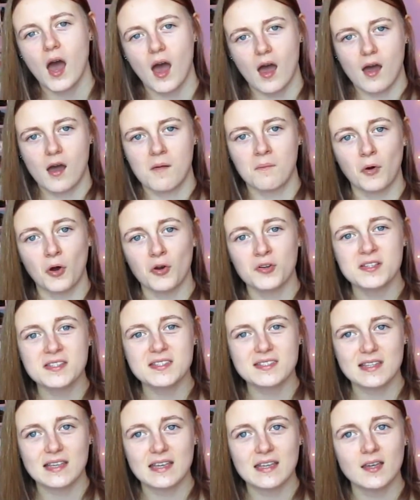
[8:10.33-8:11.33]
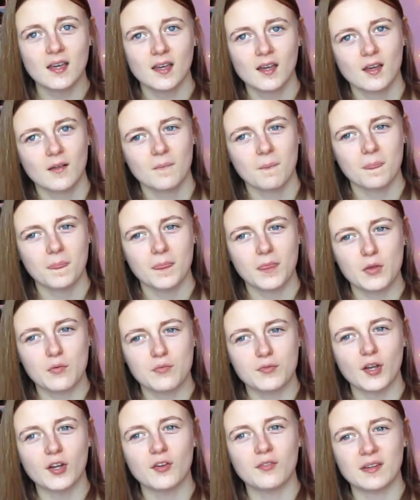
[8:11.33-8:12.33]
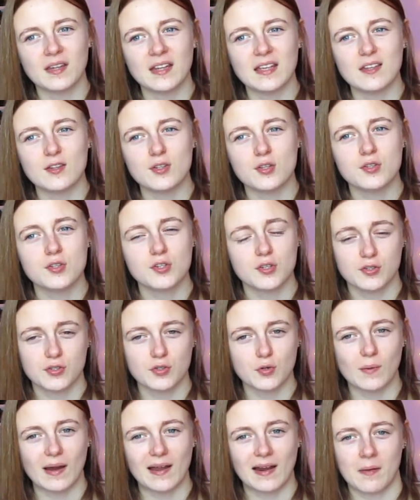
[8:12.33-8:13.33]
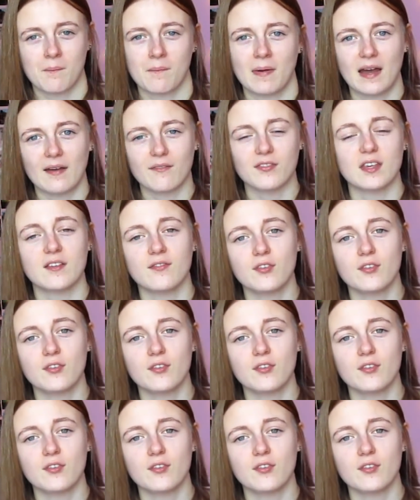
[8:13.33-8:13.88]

Honestly, you don't need to do well in maths.